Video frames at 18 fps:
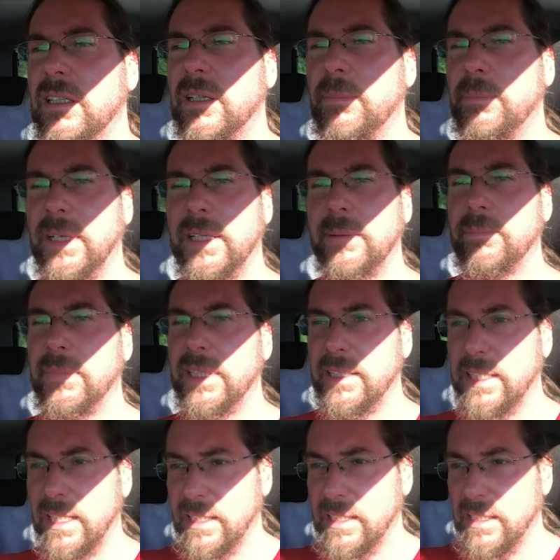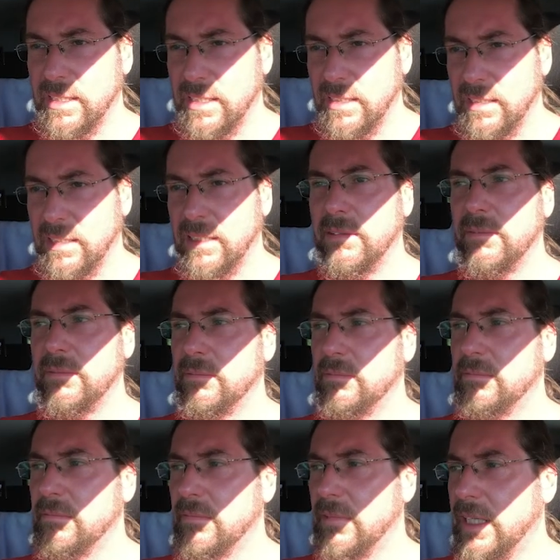but then
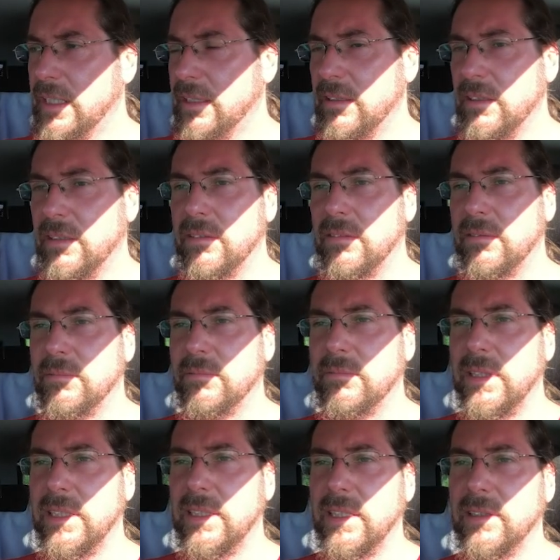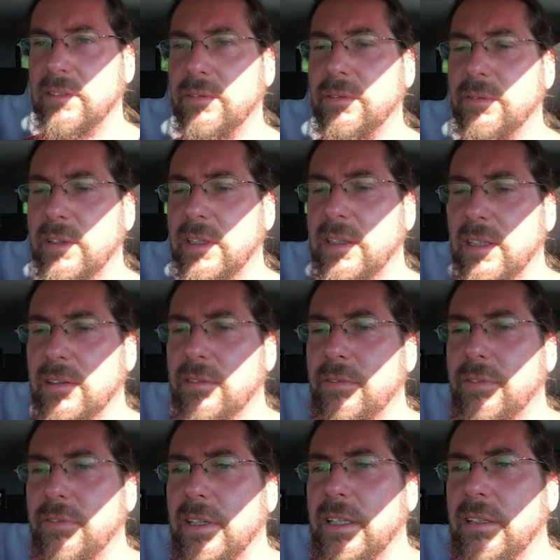I don't know. It
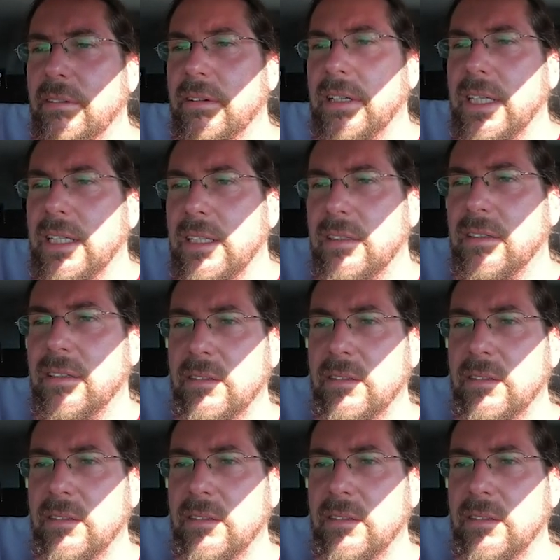doesn't feel right.